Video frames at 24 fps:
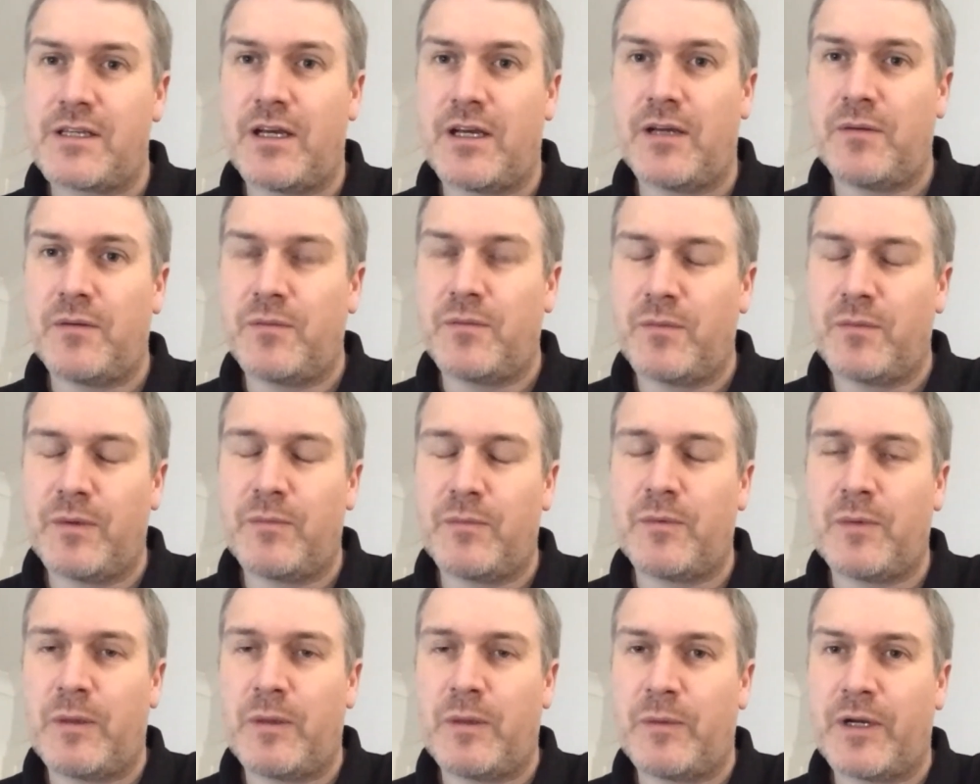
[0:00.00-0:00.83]
So
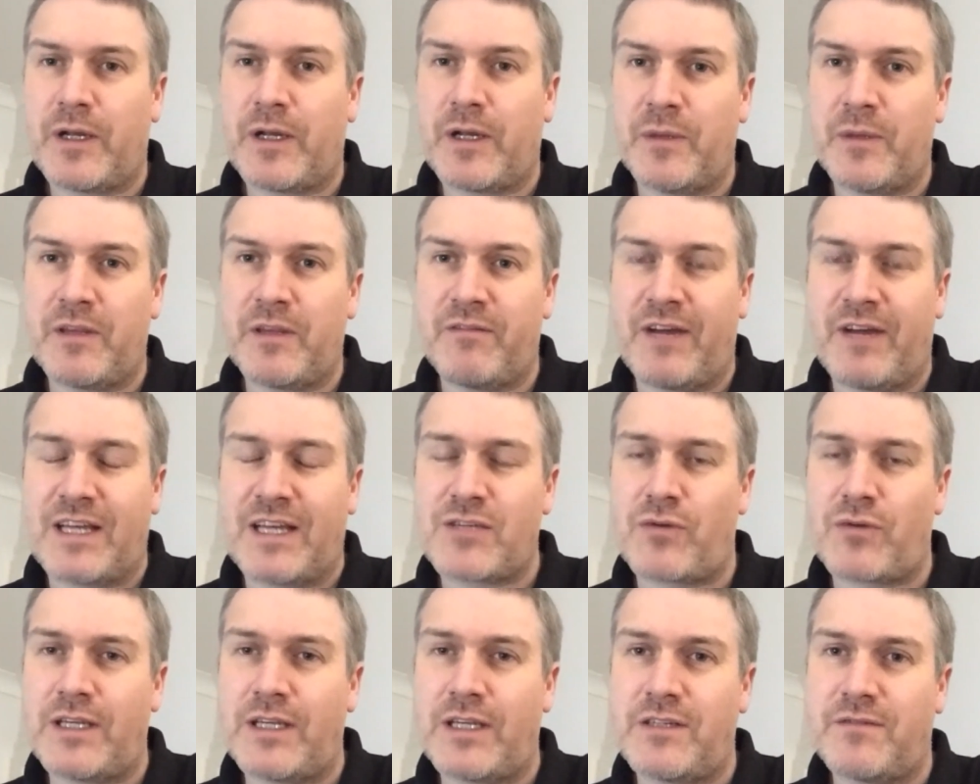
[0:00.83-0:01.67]
we're working with a
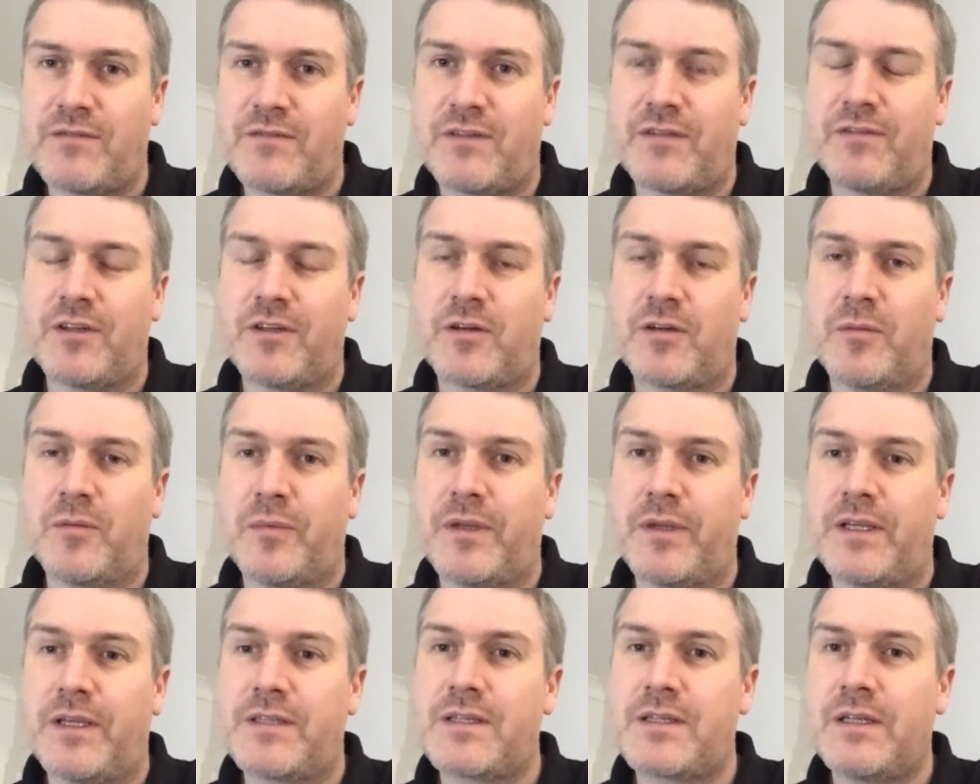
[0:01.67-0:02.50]
vast range of different
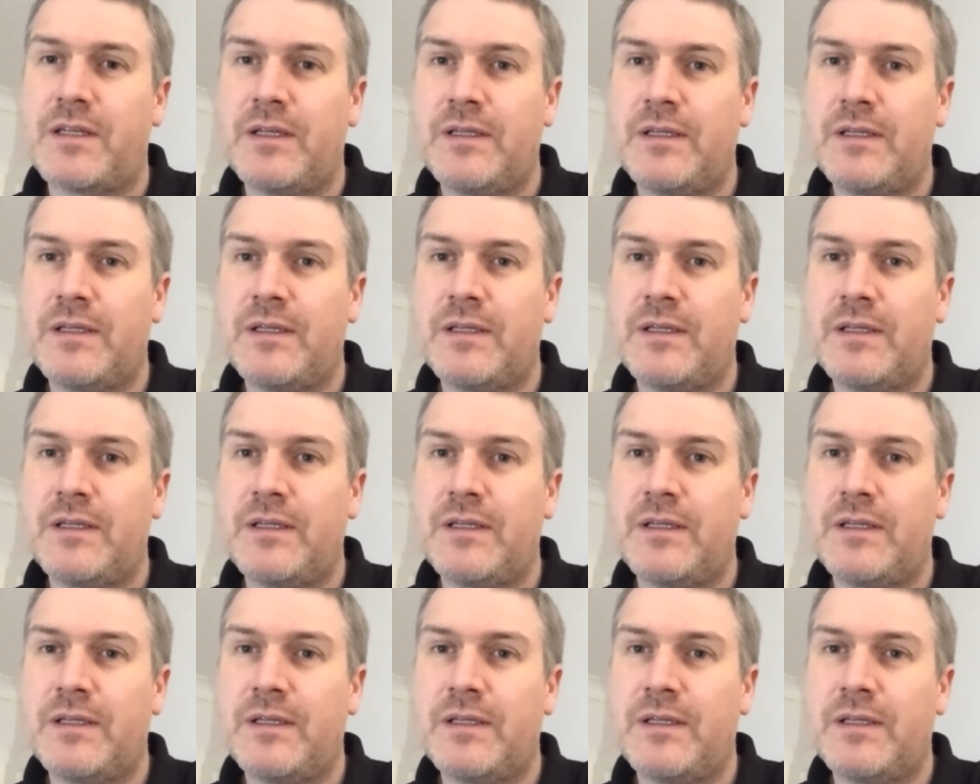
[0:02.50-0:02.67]
companies.